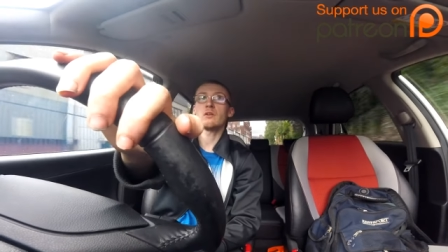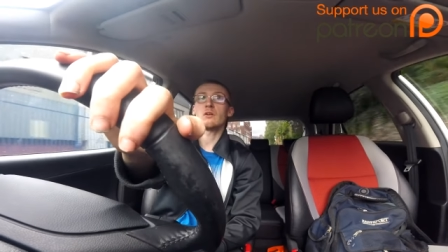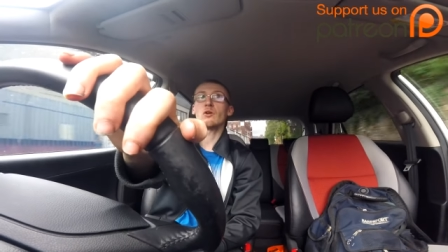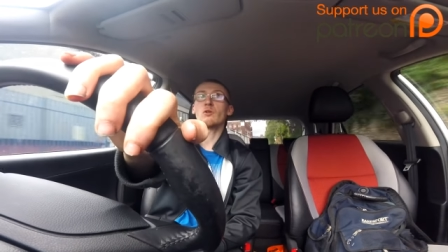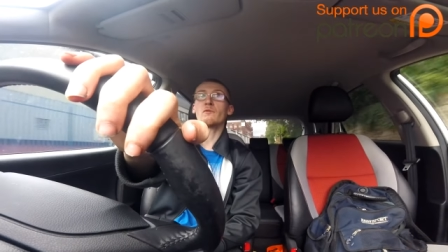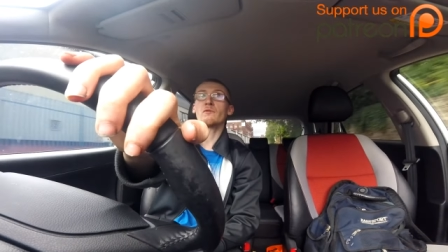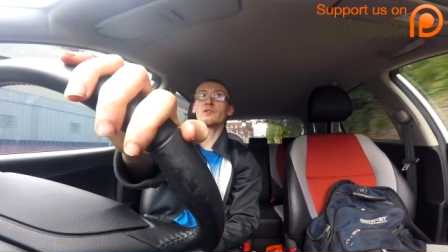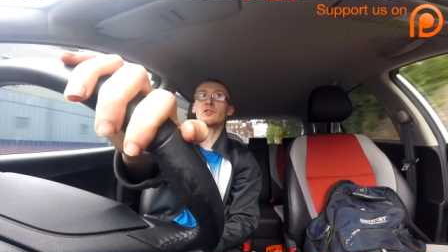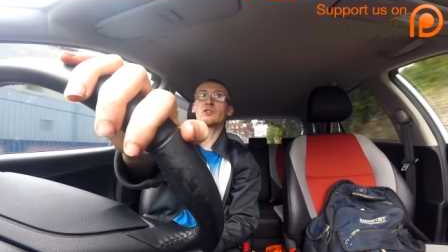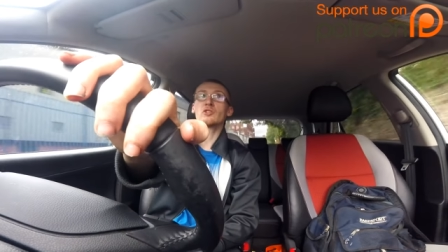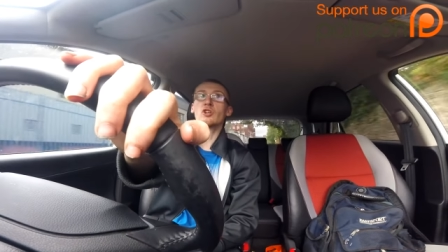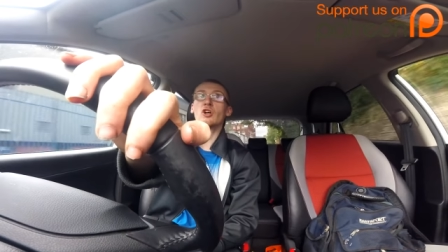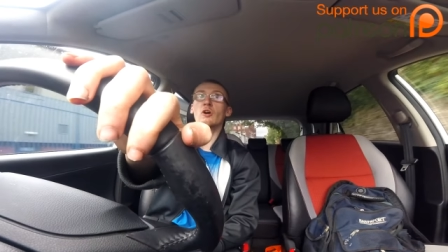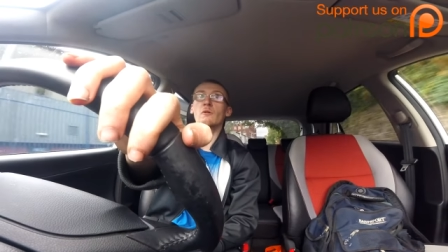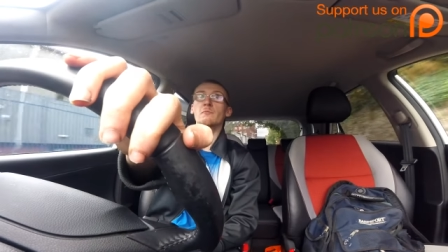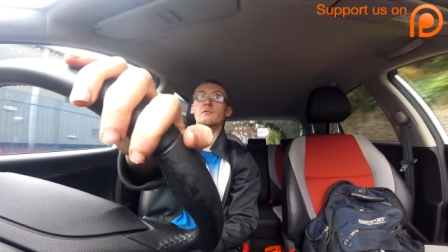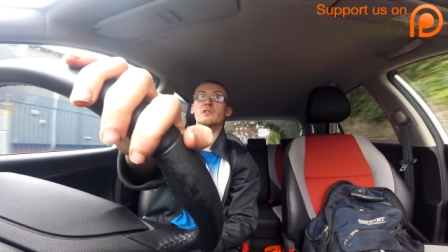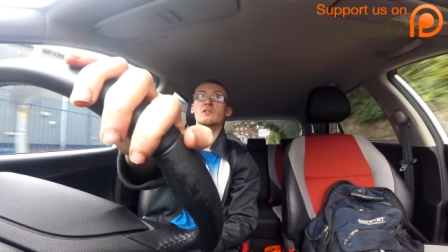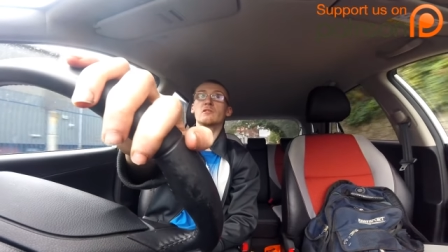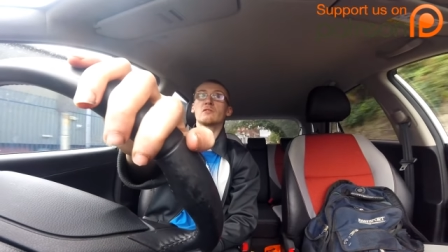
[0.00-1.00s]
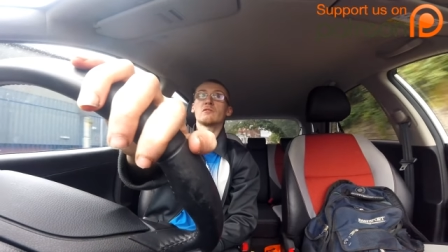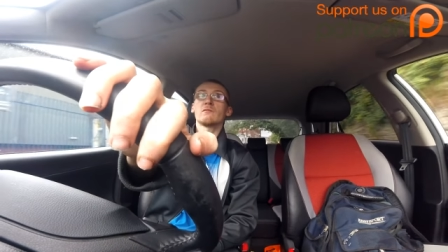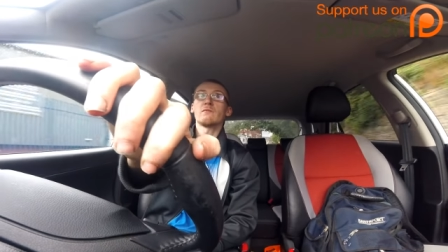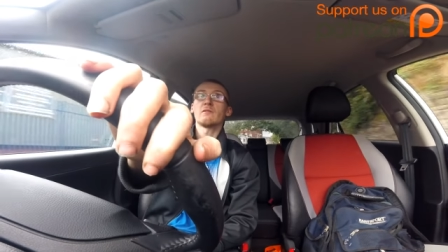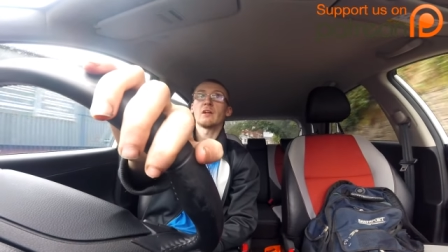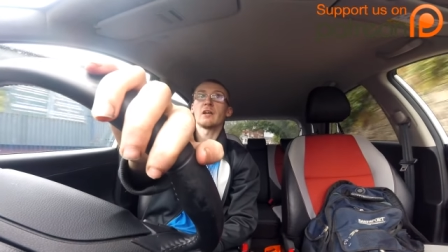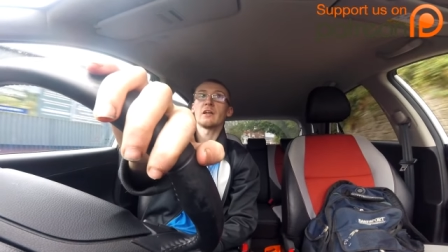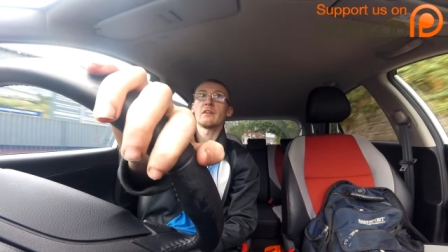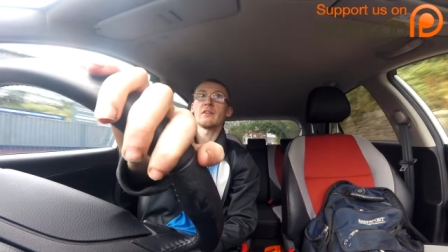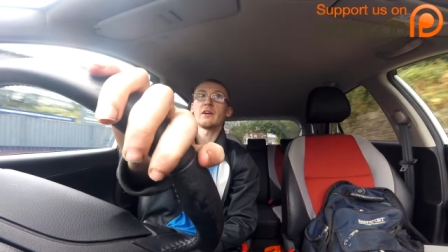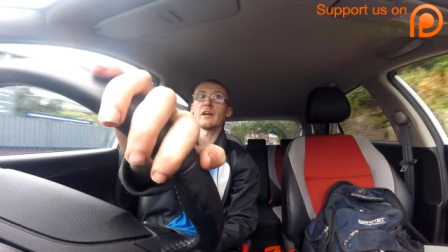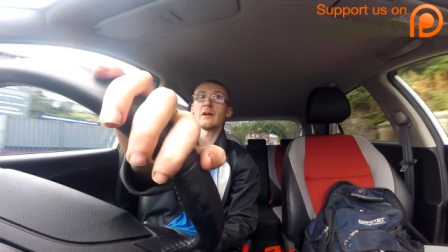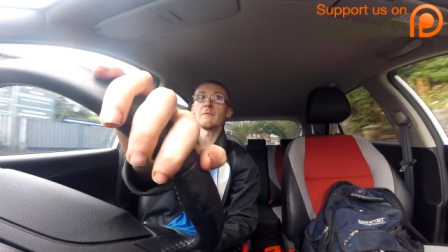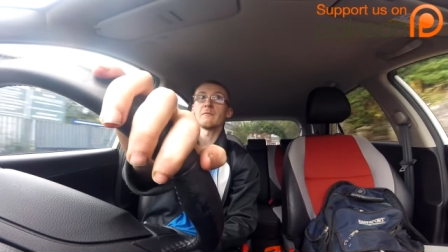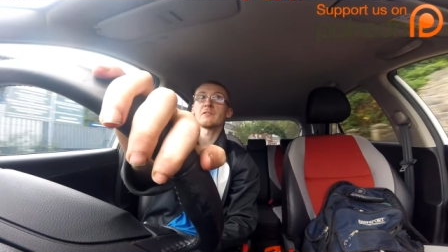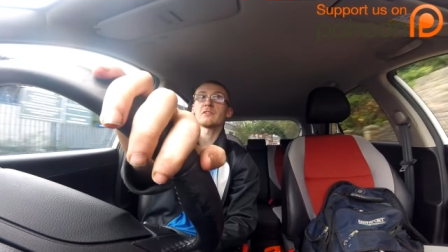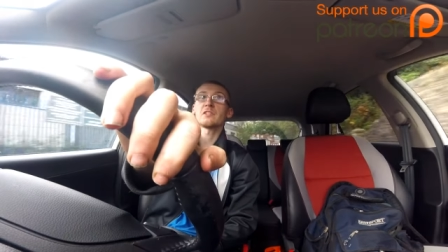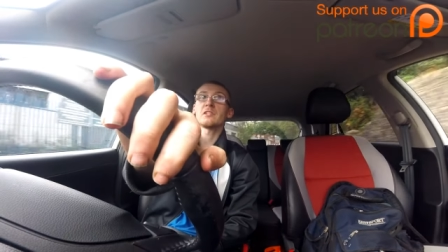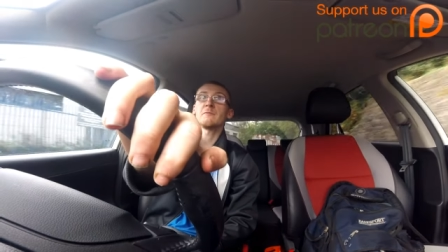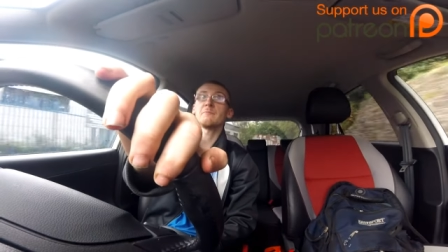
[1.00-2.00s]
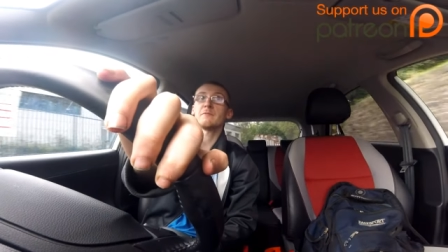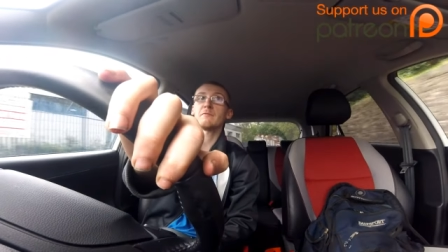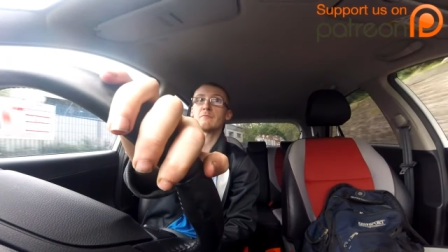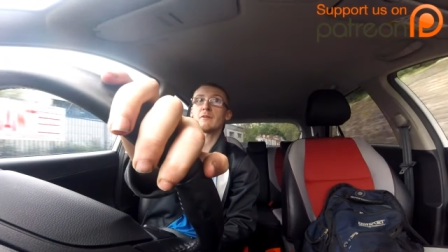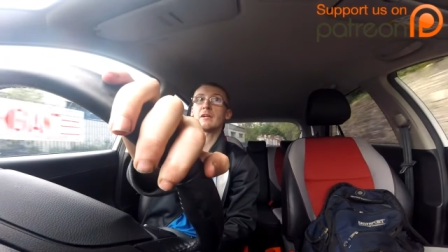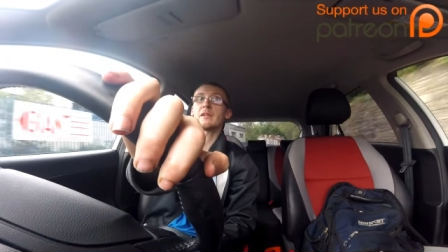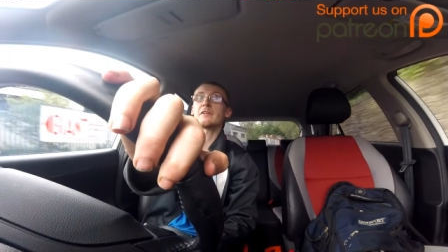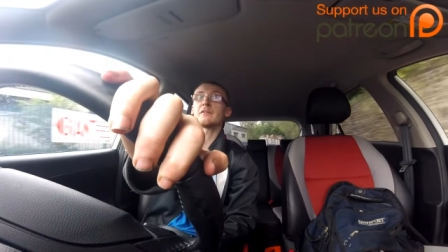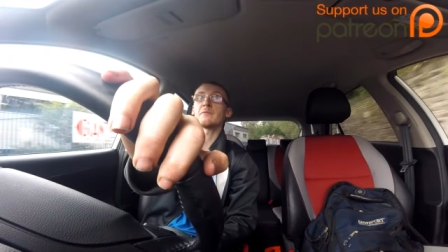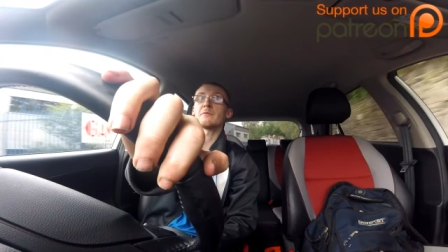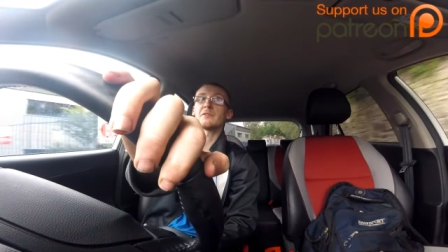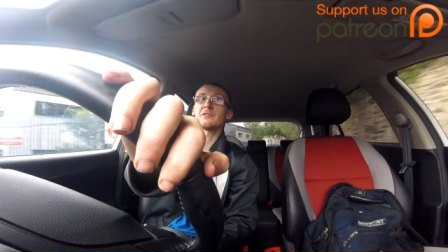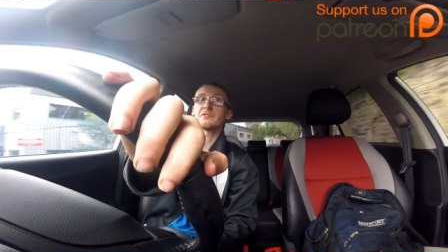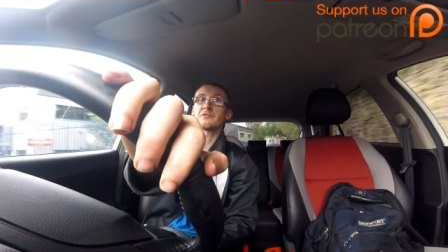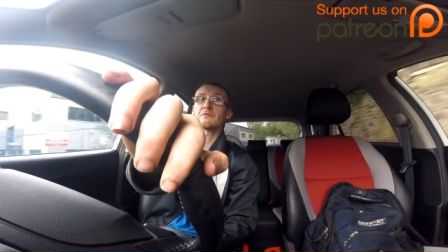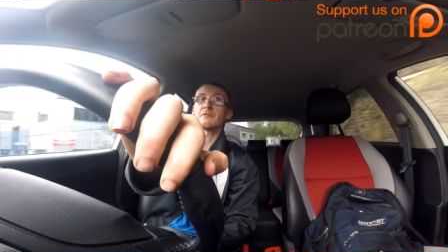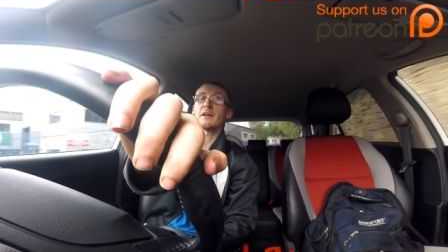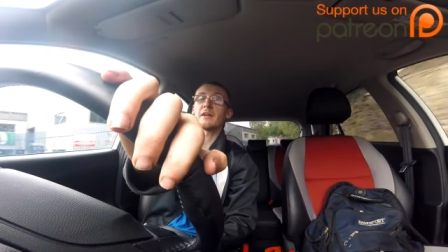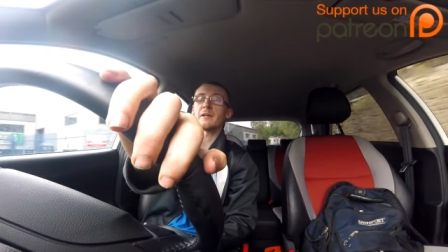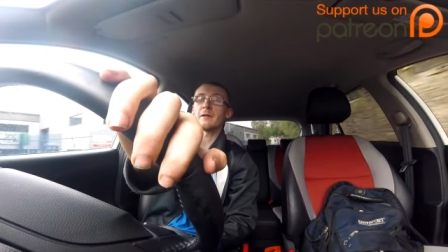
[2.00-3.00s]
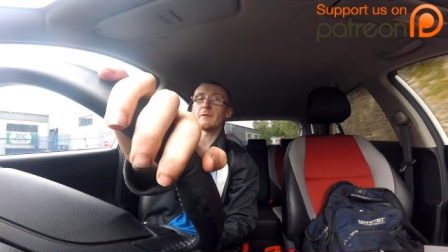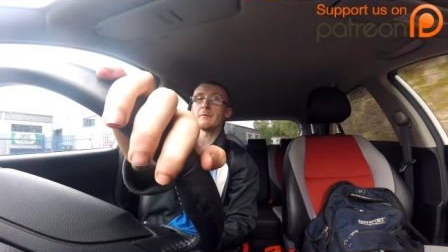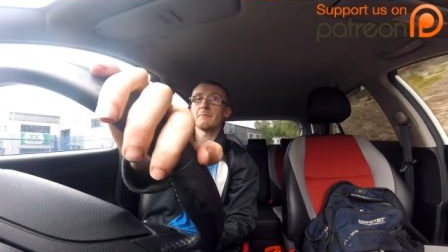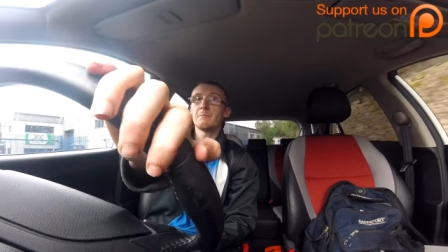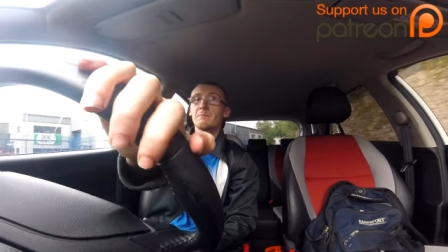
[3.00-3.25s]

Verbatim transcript: over the tops and stuff like that. The C B radio is great.